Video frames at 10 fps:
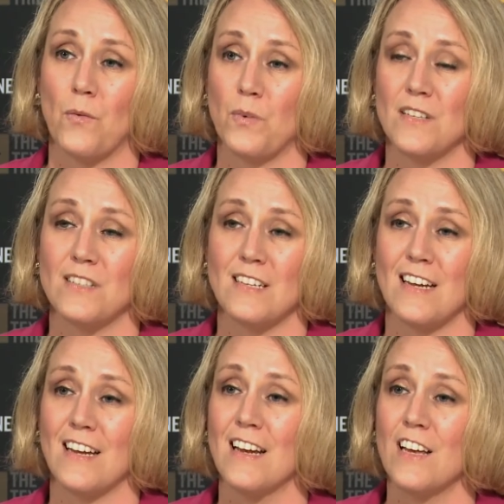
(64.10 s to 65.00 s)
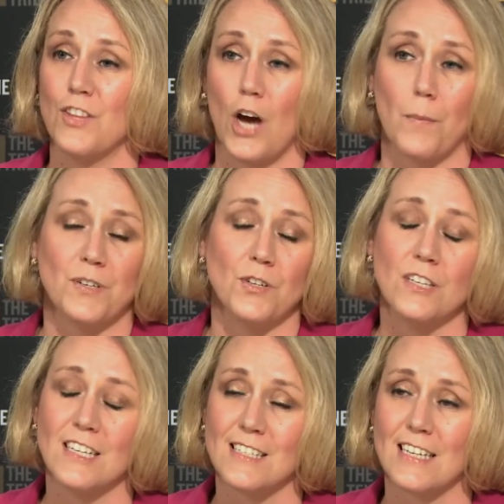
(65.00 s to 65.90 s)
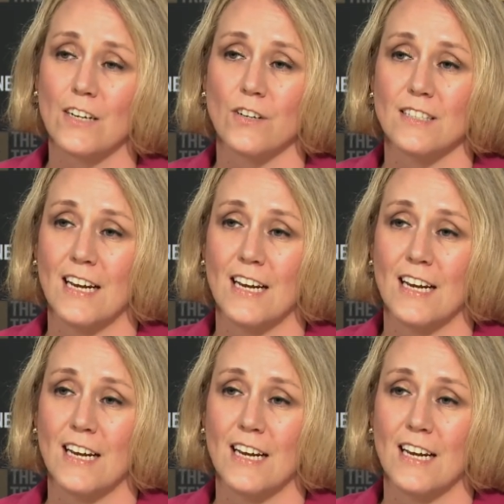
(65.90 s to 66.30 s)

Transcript: and we see the opportunities here in